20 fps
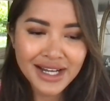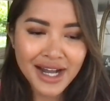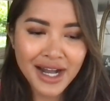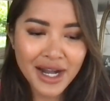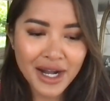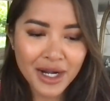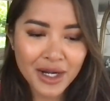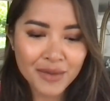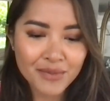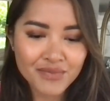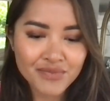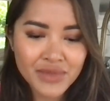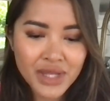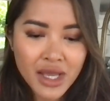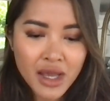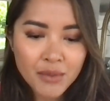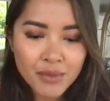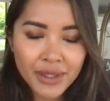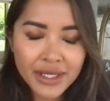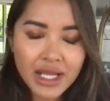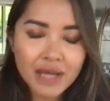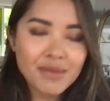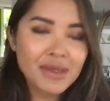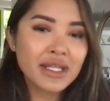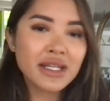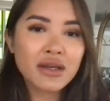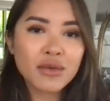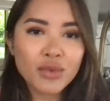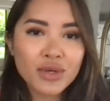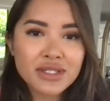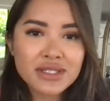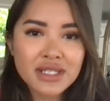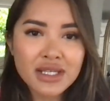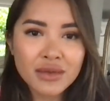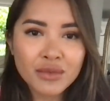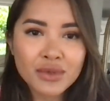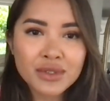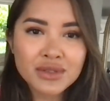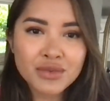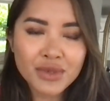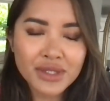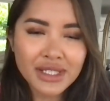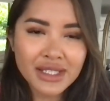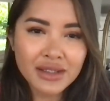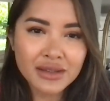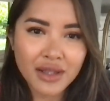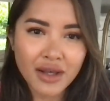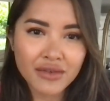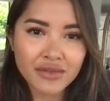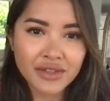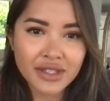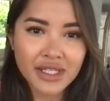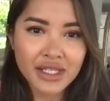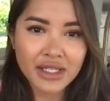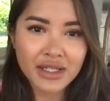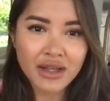But I mean, it was really lovely